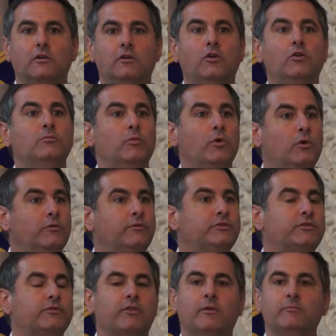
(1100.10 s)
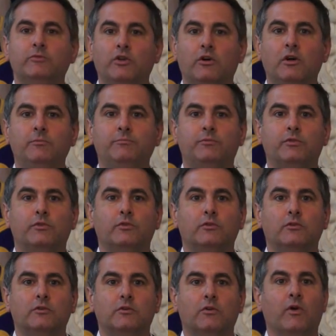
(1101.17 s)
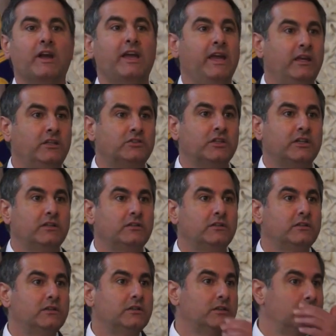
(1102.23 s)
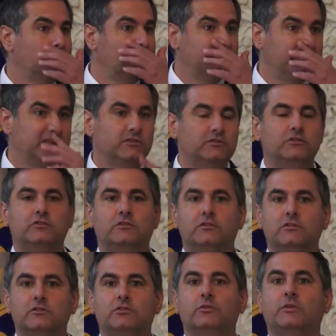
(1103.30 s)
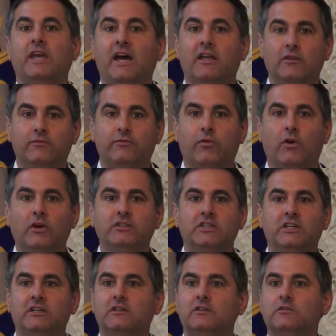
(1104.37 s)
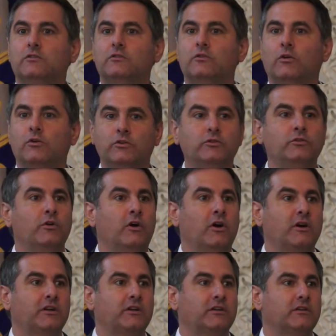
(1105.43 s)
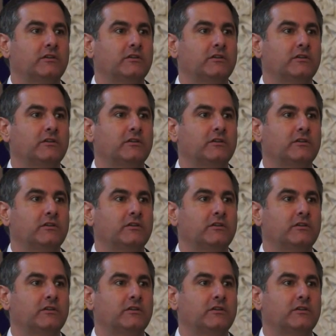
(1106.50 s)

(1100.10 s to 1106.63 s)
who moves from Europe or Asia to California or New York